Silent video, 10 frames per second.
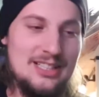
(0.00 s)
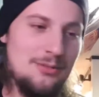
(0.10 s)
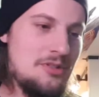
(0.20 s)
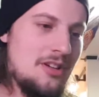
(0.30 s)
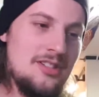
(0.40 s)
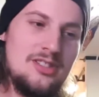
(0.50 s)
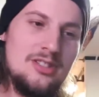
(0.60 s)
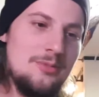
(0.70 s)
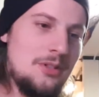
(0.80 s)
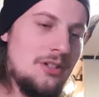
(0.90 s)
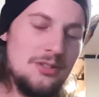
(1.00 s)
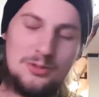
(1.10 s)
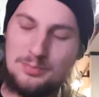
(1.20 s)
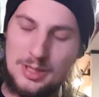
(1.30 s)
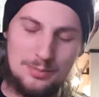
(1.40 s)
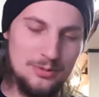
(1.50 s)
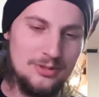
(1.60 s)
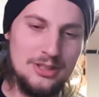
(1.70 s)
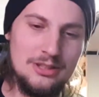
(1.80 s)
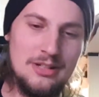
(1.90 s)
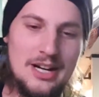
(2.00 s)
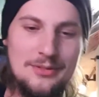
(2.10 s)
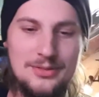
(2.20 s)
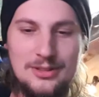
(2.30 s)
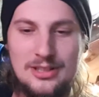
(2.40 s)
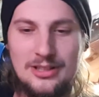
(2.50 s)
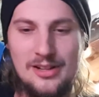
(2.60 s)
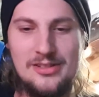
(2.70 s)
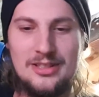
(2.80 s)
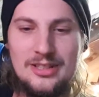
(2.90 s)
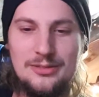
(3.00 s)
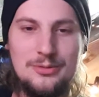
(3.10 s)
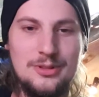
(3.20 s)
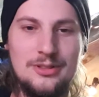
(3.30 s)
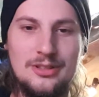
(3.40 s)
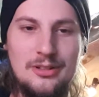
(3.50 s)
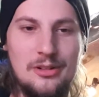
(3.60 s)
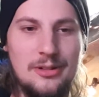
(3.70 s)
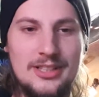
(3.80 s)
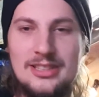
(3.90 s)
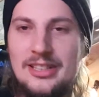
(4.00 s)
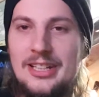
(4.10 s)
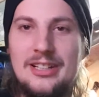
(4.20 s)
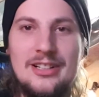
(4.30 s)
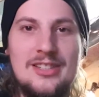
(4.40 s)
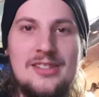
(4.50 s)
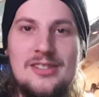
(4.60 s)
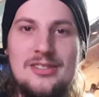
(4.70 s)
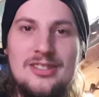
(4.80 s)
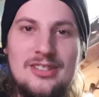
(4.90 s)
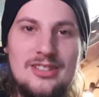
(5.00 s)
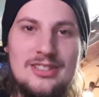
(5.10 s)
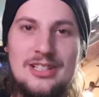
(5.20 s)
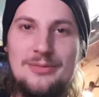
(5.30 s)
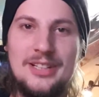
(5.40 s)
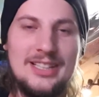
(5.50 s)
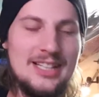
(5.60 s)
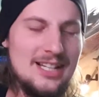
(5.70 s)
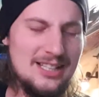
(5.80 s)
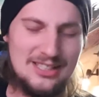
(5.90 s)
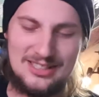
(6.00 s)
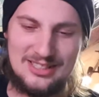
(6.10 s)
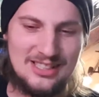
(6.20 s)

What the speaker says: That was awesome. And all those people, you know, after the concert were congratulating us and stuff like that.